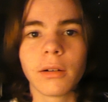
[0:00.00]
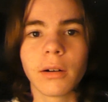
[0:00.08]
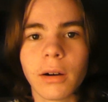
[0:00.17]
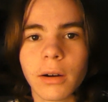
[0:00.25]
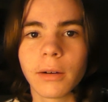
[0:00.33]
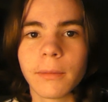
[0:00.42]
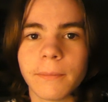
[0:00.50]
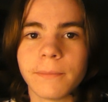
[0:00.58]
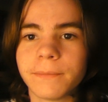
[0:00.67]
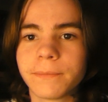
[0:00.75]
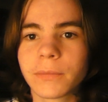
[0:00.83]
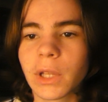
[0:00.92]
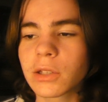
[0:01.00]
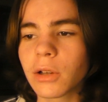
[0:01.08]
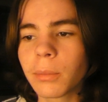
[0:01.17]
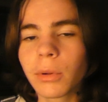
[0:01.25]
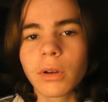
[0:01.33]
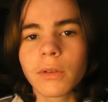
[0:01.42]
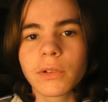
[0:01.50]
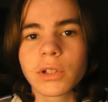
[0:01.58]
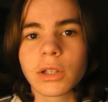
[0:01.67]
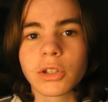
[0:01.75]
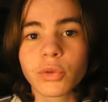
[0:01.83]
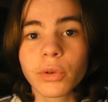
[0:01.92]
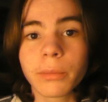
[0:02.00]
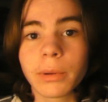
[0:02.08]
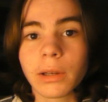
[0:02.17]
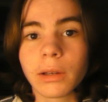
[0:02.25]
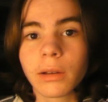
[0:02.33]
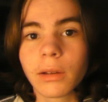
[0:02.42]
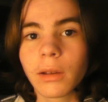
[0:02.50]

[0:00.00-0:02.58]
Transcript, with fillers: Um, hasn't uploaded into the Squint Pig,